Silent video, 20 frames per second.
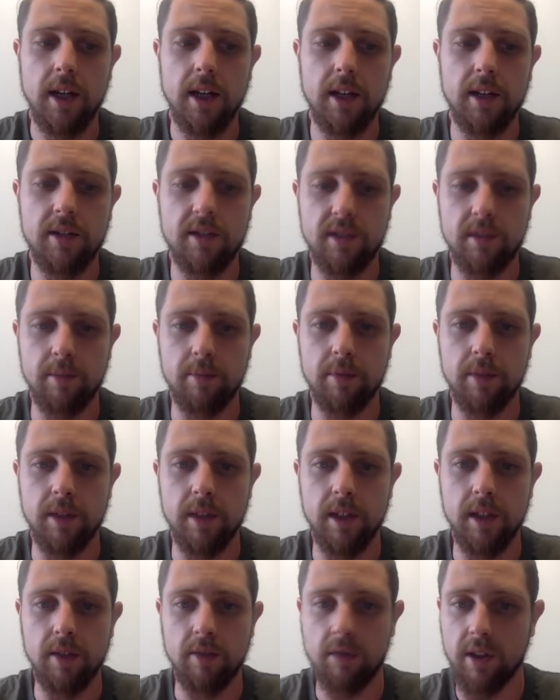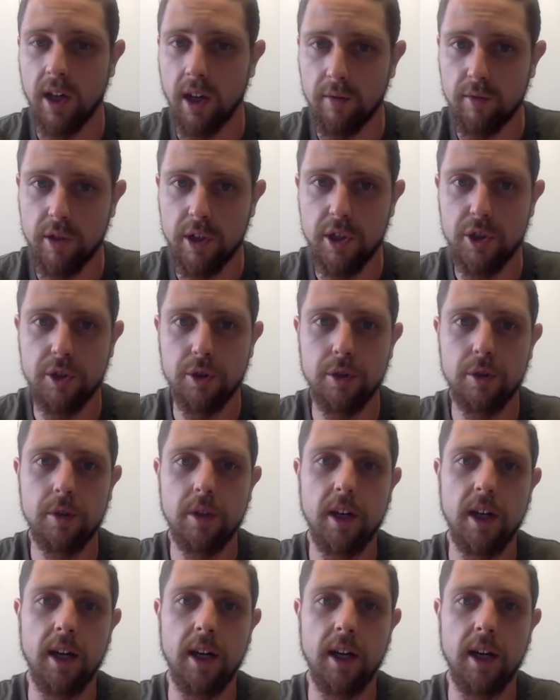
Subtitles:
it's simply a recovery issue.